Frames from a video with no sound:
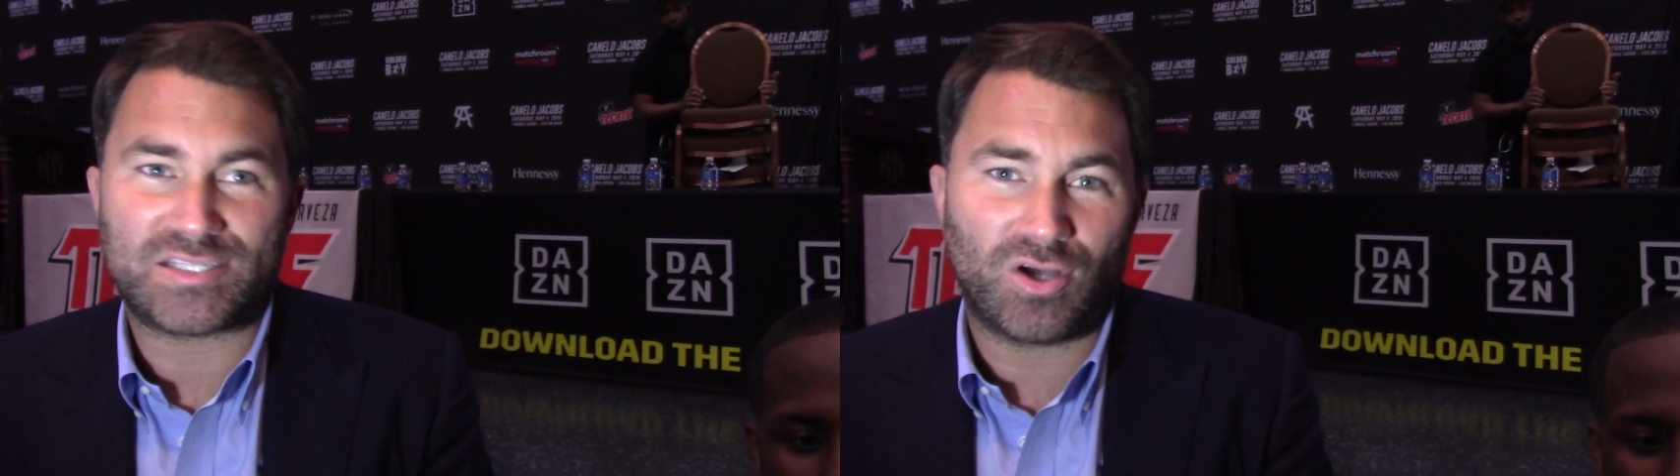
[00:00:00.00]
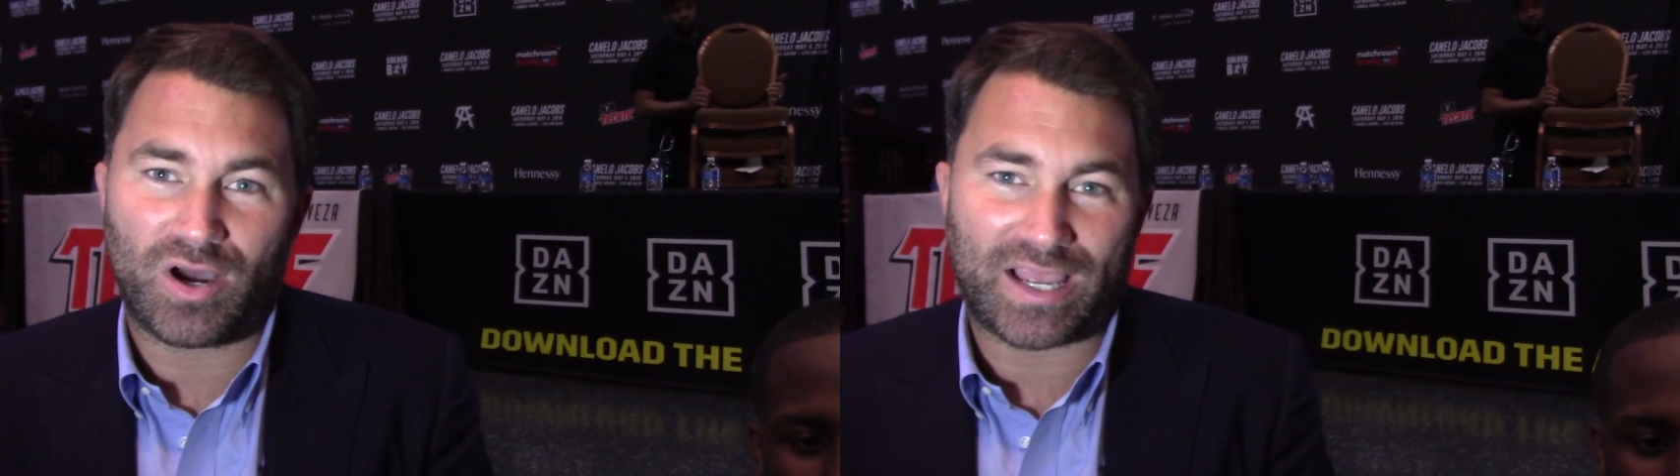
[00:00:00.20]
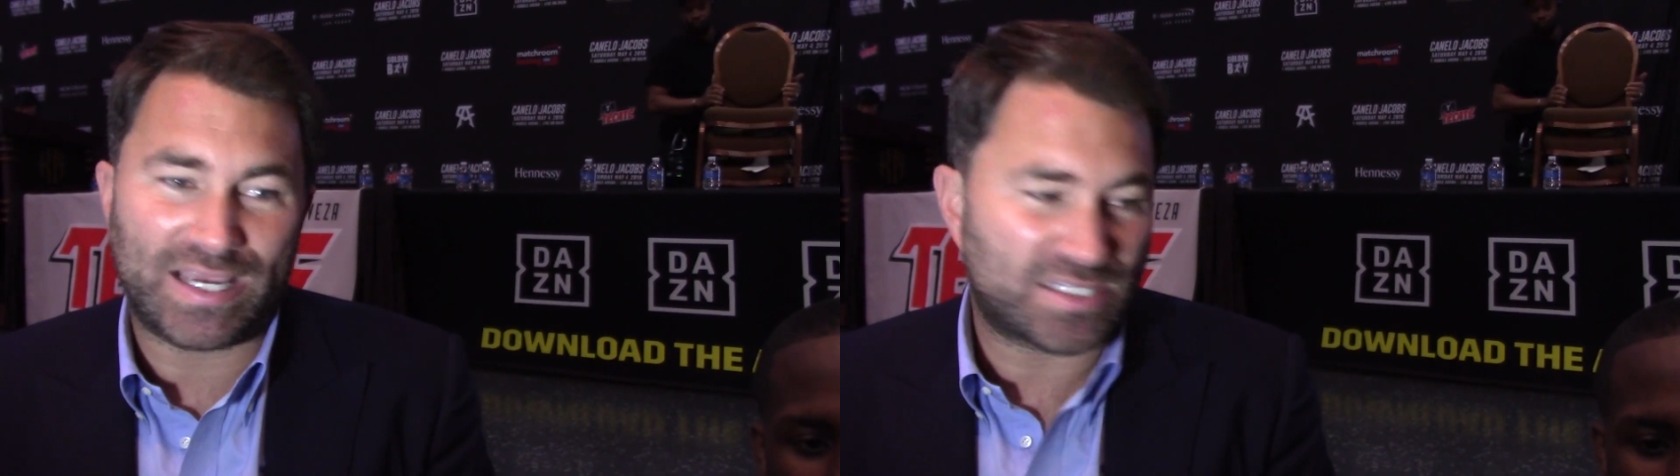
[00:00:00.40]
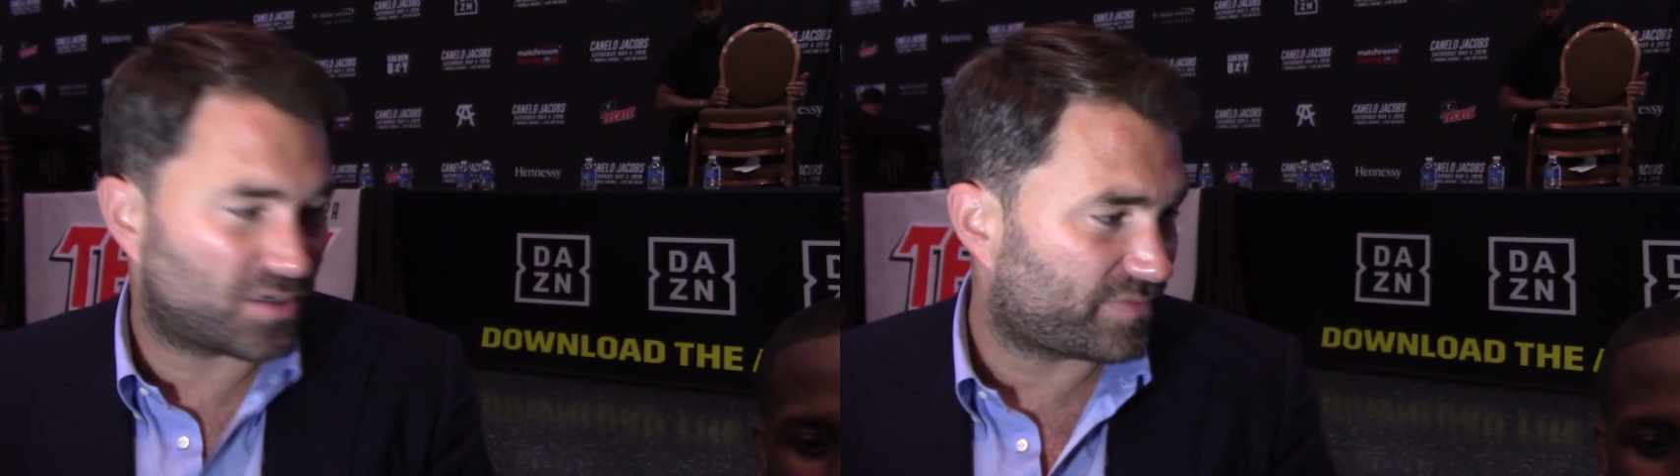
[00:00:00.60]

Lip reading: not a case of,